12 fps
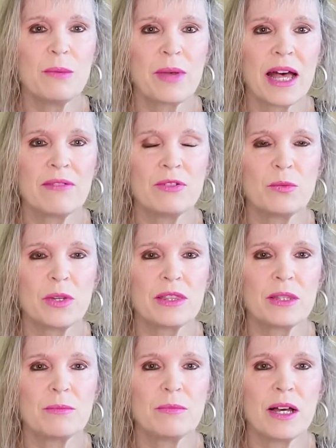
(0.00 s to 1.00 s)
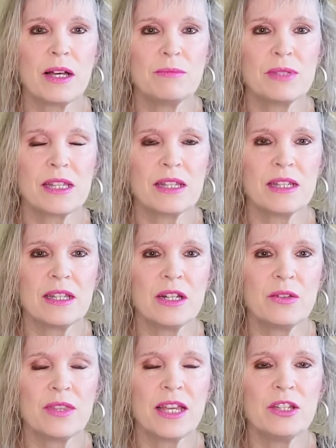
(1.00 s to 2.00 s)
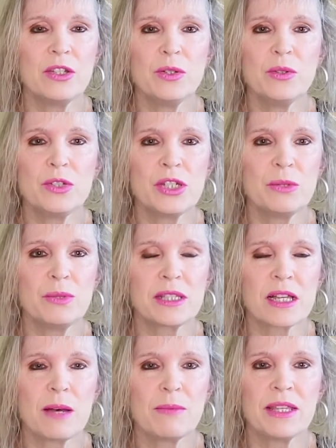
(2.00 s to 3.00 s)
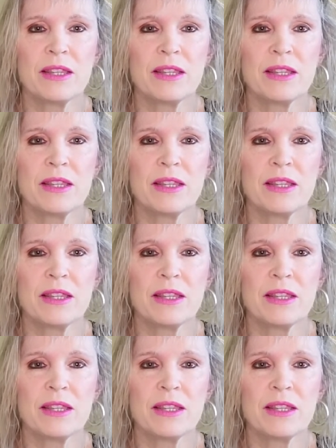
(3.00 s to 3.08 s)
of baffled with the mom said, you know, they knew she was coming.